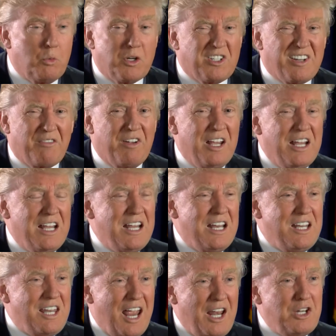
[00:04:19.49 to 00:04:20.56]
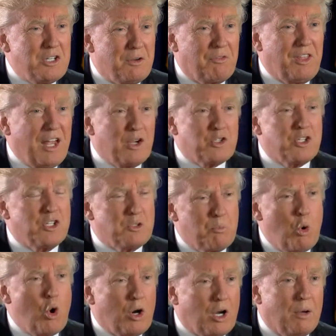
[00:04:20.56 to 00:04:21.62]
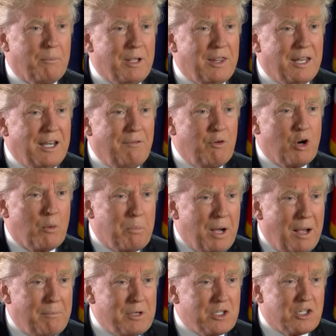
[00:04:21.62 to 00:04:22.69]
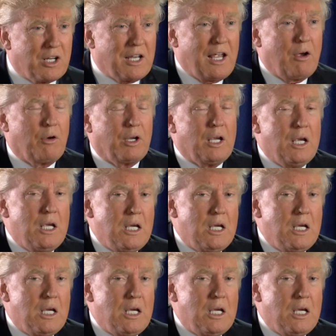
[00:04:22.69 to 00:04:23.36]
She wants to have tens of thousands more come in than even Obama's allowing,